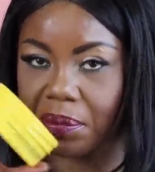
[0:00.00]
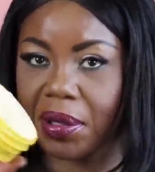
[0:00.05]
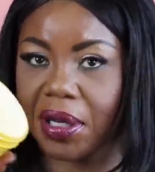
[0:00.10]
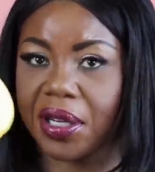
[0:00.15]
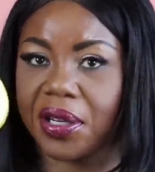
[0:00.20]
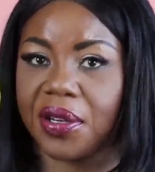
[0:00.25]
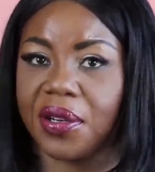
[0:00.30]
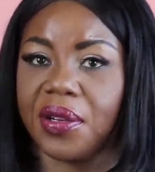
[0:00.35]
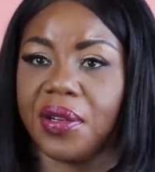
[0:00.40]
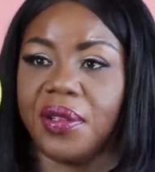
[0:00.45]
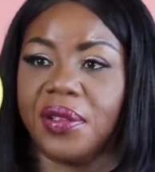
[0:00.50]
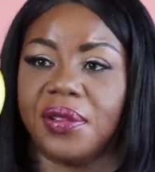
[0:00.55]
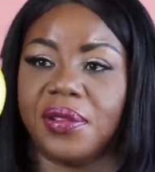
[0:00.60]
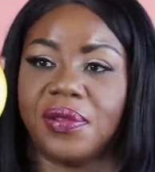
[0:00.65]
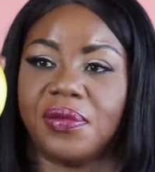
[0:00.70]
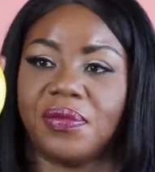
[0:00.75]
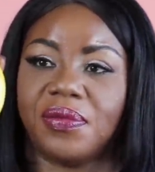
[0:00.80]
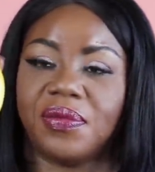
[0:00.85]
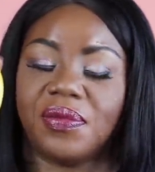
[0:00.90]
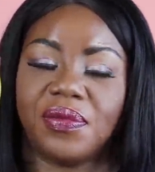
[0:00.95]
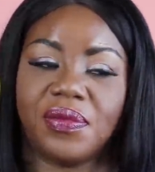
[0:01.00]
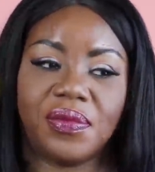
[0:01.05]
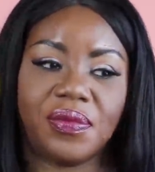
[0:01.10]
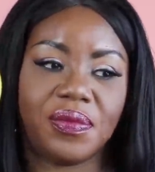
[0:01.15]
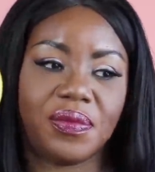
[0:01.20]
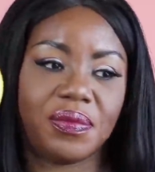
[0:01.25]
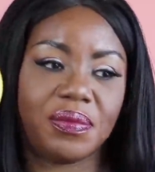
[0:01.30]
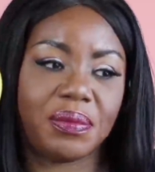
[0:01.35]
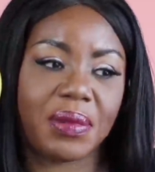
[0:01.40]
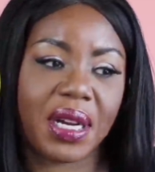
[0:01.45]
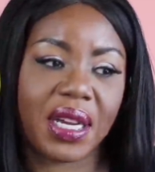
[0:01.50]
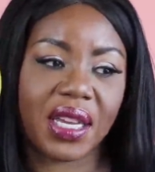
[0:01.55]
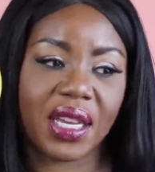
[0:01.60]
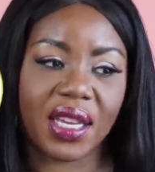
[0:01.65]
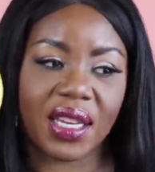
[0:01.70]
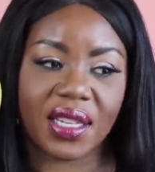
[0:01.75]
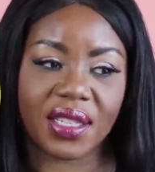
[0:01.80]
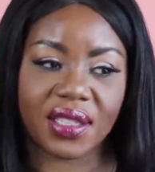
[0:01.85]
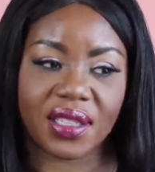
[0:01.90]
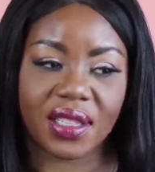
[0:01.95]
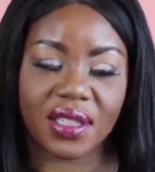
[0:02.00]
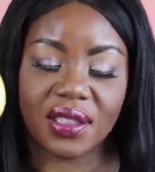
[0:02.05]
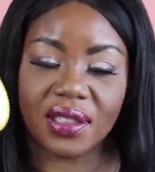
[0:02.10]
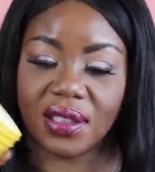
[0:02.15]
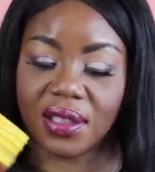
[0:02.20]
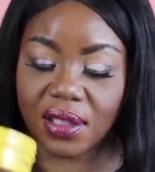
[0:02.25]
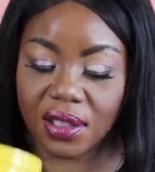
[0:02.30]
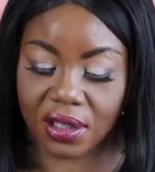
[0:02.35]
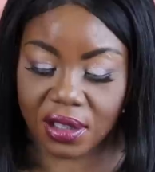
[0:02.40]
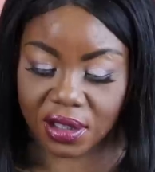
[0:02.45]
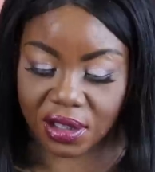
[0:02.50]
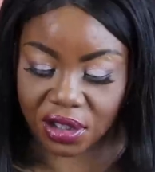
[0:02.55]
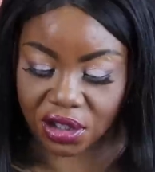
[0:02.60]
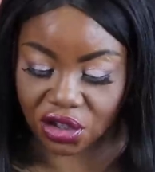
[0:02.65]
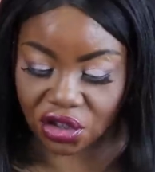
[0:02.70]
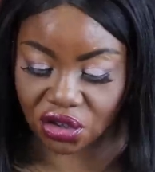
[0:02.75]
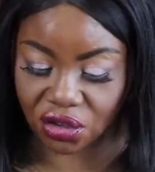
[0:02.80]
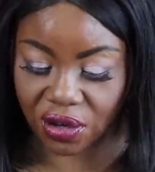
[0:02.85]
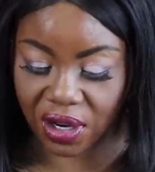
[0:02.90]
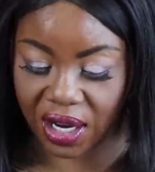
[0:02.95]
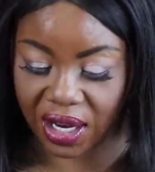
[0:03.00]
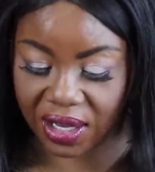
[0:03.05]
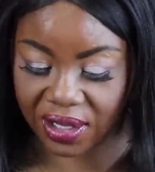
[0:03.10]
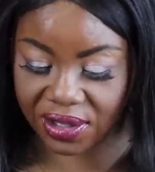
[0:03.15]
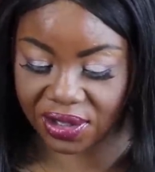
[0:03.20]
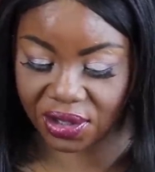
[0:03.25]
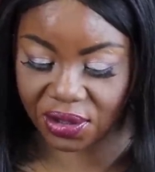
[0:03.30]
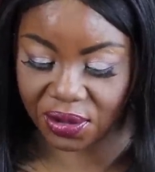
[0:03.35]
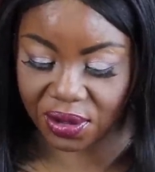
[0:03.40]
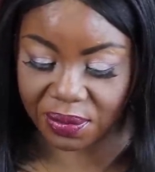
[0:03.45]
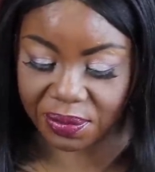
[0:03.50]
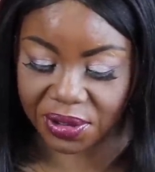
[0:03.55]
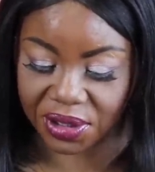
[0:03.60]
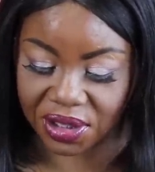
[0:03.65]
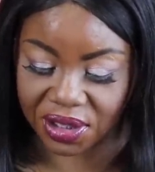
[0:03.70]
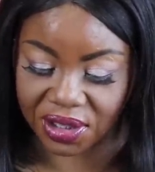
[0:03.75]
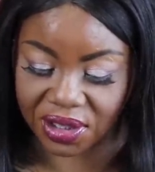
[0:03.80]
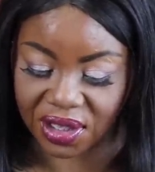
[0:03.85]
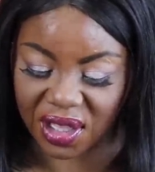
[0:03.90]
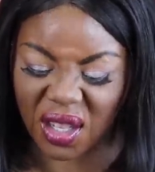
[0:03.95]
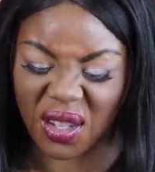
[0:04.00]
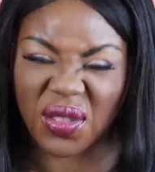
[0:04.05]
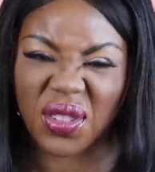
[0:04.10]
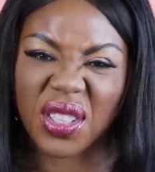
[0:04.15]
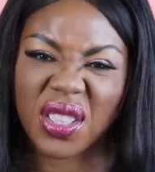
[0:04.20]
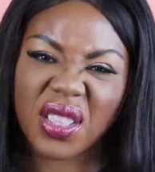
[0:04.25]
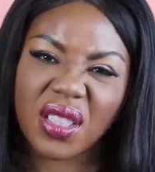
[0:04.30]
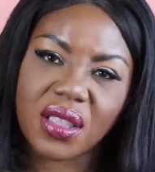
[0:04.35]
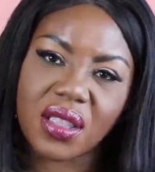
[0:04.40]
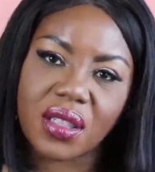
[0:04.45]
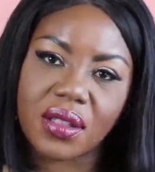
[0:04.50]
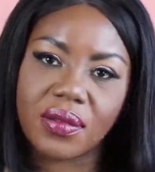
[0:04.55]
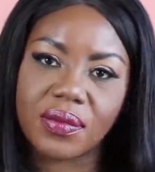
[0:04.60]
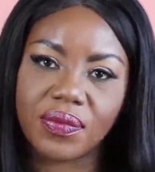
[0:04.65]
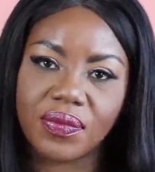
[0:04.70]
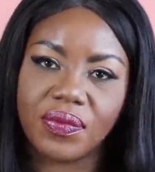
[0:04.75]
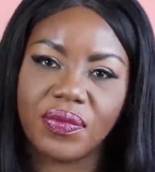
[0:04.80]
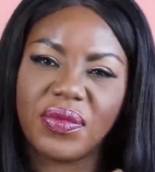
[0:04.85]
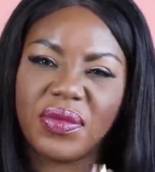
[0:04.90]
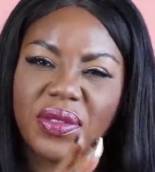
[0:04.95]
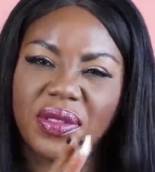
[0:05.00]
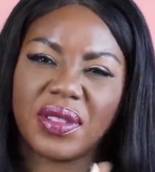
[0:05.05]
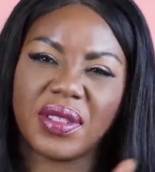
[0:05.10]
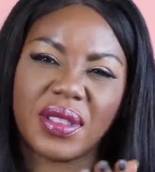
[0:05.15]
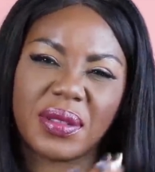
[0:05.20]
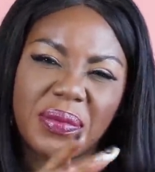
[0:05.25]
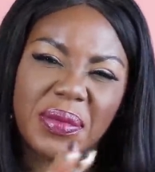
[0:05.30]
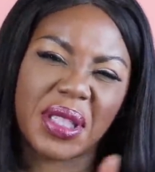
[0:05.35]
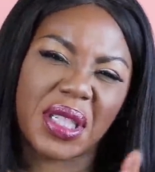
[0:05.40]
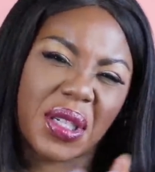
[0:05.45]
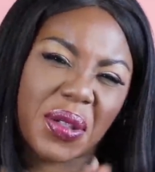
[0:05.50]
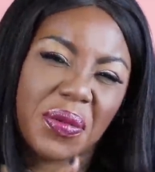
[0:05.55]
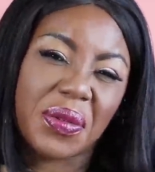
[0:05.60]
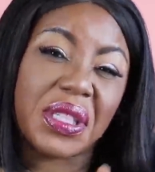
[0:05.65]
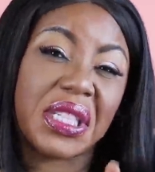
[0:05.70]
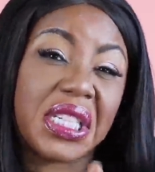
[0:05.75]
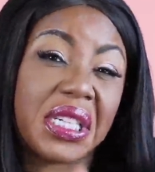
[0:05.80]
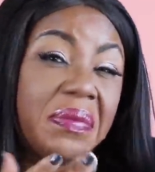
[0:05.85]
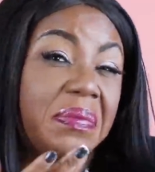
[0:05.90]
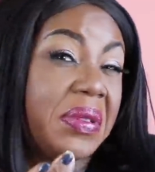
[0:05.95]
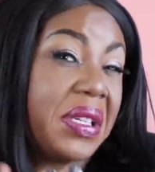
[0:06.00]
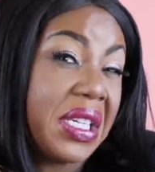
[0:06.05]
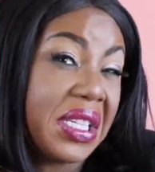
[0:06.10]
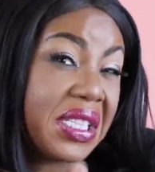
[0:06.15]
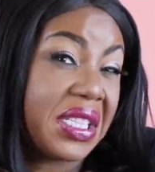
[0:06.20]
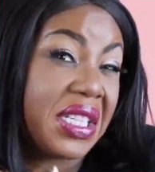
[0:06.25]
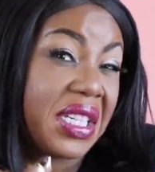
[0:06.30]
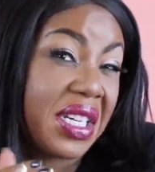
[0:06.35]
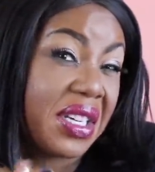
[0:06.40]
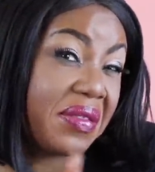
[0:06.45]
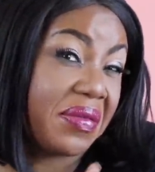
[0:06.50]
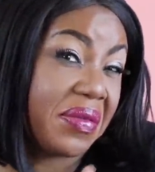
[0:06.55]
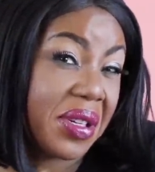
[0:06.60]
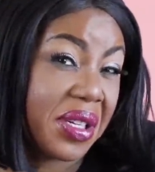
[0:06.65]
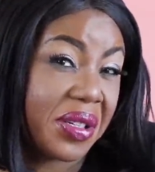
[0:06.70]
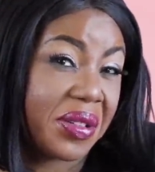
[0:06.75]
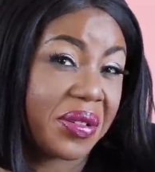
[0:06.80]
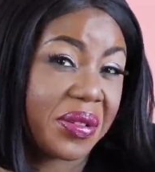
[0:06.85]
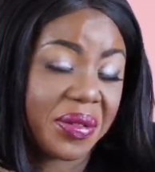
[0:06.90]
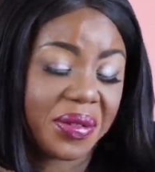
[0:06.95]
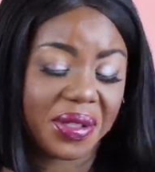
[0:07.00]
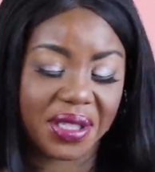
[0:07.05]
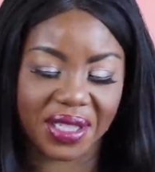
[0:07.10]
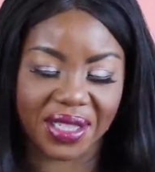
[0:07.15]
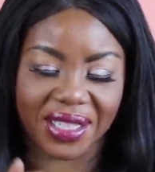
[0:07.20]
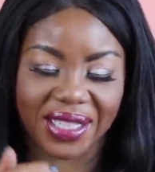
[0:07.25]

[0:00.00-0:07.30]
butter. My hands are a little uh, dry, so I'm just gonna, you know, I'm gonna dip into this real quick.